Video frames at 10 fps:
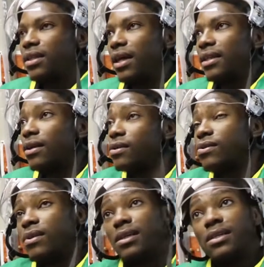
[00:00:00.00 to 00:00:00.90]
in that. That
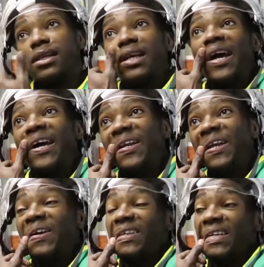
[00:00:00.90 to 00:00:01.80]
was 2009.
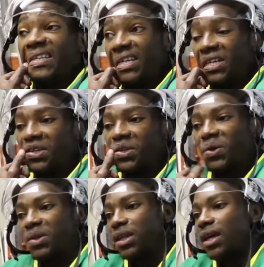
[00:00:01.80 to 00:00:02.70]
I was then 10 years
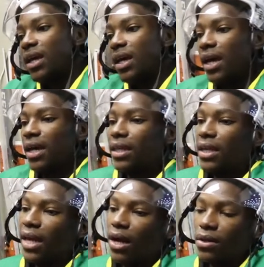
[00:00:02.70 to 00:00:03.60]
old. And
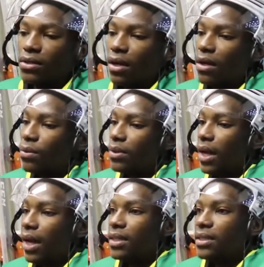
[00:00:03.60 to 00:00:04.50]
then yeah, I got started with
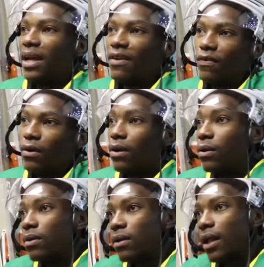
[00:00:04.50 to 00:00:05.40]
that, played for a
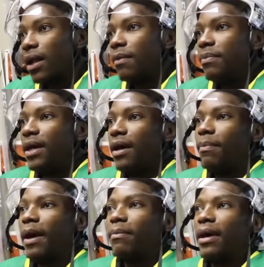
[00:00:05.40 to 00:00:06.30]
local club here
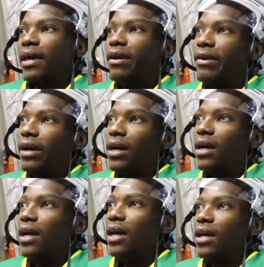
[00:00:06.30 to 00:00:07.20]
by my area.
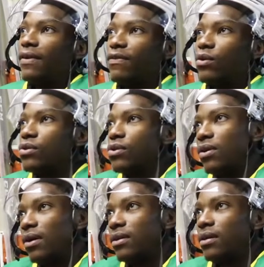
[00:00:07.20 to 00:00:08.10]
And of course,
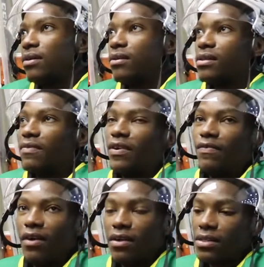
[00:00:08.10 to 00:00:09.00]
throughout the years, I've
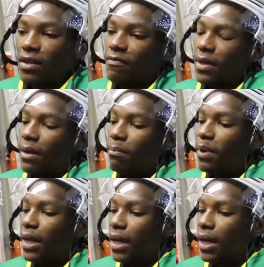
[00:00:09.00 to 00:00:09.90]
advanced, I've become
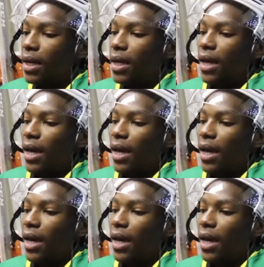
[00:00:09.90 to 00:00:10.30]
better.